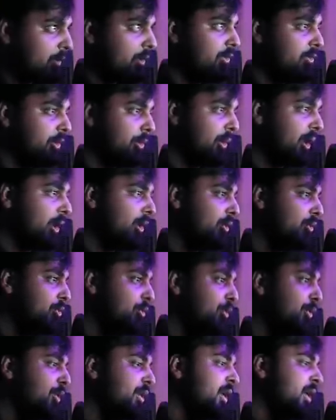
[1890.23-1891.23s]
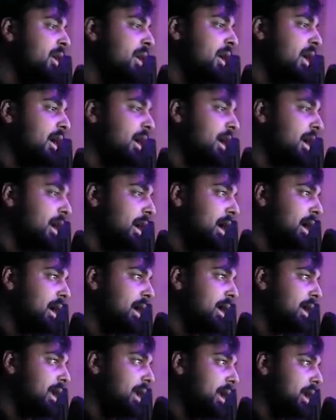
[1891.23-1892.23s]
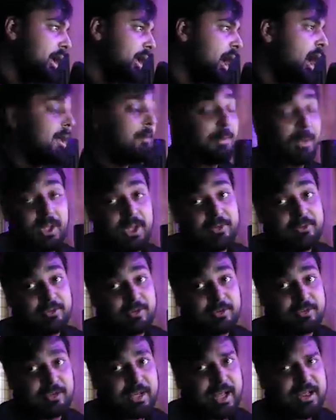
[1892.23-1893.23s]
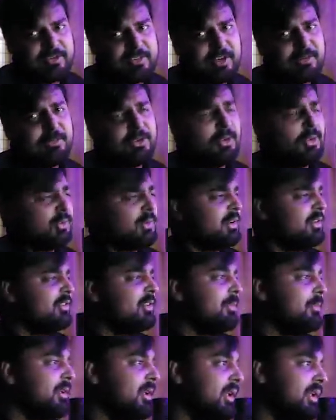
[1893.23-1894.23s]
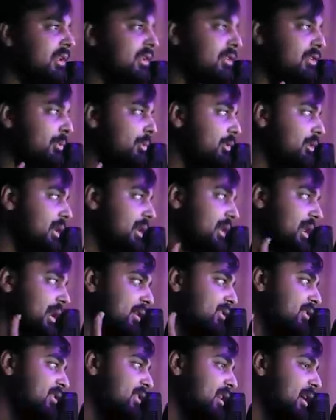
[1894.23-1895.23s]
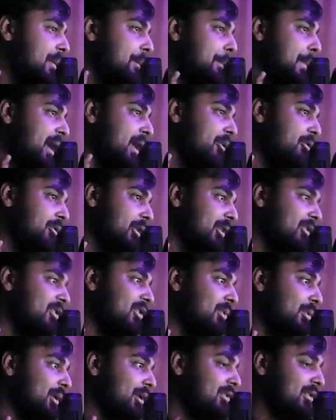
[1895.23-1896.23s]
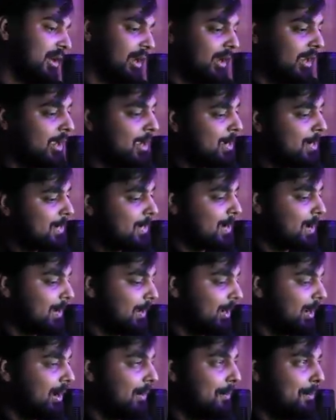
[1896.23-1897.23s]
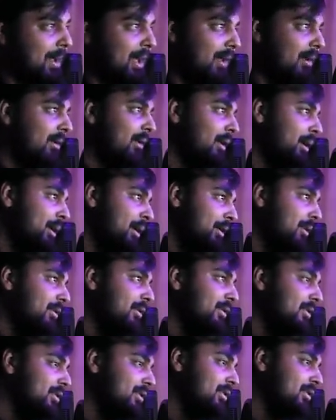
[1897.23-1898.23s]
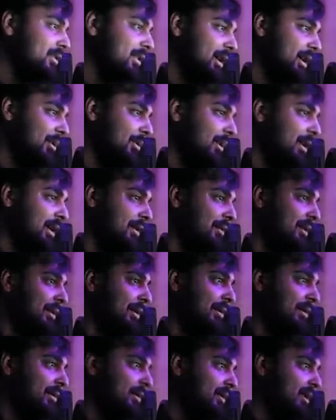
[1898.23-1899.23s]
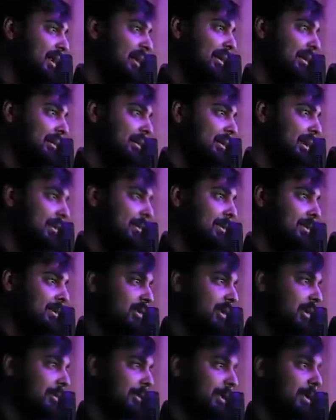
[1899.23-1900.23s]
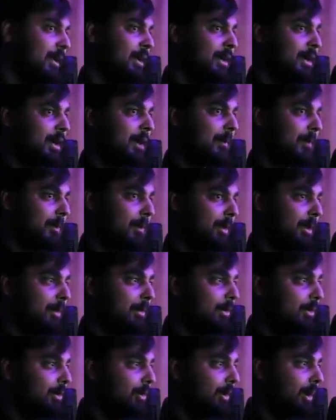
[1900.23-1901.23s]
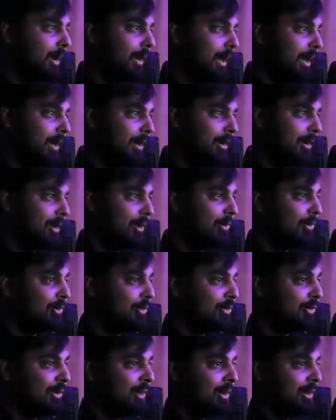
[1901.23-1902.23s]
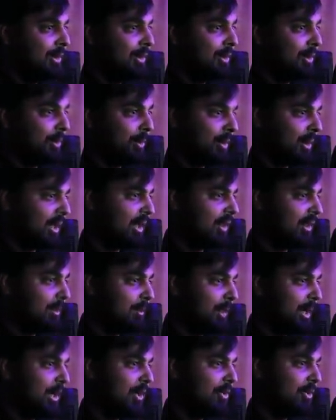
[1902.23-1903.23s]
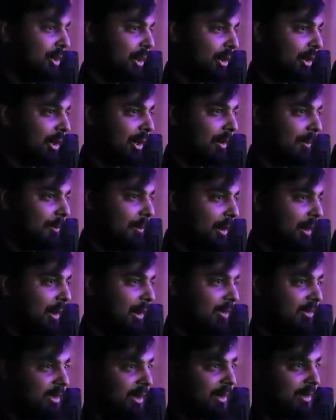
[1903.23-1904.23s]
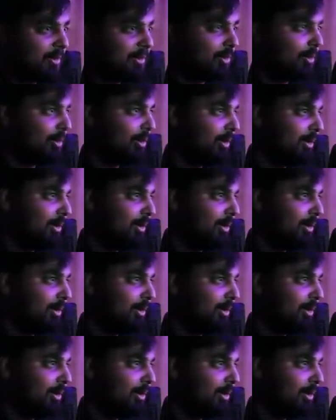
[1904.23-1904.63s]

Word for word: So kind of cool. Uh, God bless, because last time we looked at something like this, it was like that scum manifesto where it's like cutting up men. This is just like whatever, dude. You know, couple couple couple women who are like you know just leading the matriarch empire. That's kind of cool.